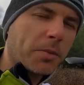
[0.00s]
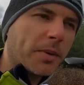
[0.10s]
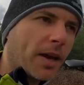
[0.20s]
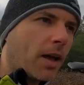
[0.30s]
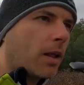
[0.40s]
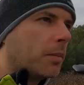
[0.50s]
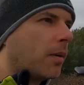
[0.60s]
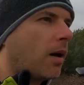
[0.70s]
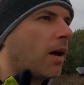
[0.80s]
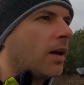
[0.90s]
Orbea
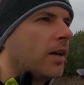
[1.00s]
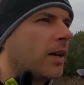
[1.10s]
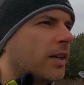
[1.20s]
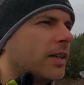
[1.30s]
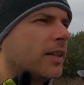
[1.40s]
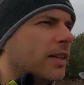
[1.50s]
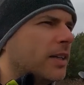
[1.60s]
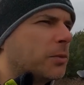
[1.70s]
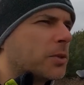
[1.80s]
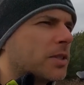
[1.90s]
Alma.
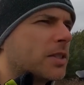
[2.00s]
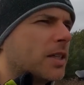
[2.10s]
It was